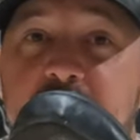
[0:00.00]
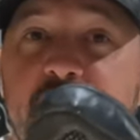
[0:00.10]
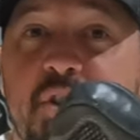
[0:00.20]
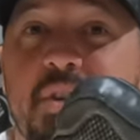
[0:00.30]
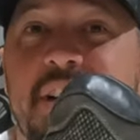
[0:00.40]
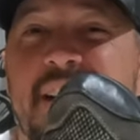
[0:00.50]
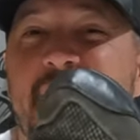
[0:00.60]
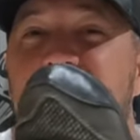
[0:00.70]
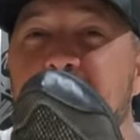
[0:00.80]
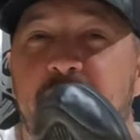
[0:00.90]
So
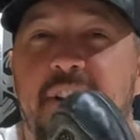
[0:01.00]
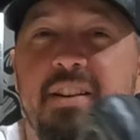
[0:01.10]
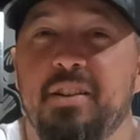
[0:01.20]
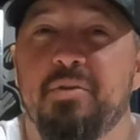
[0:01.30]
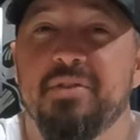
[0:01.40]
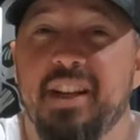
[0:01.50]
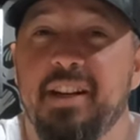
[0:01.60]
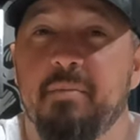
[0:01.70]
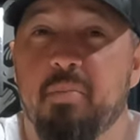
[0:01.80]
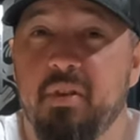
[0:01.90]
your feet don't
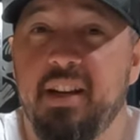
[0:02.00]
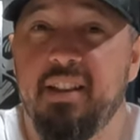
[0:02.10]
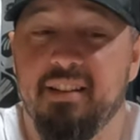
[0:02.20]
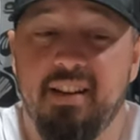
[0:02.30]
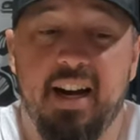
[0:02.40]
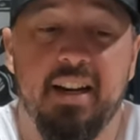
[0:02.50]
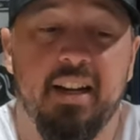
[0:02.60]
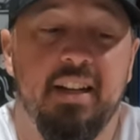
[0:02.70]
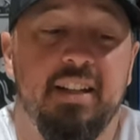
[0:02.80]
tend to breathe a lot.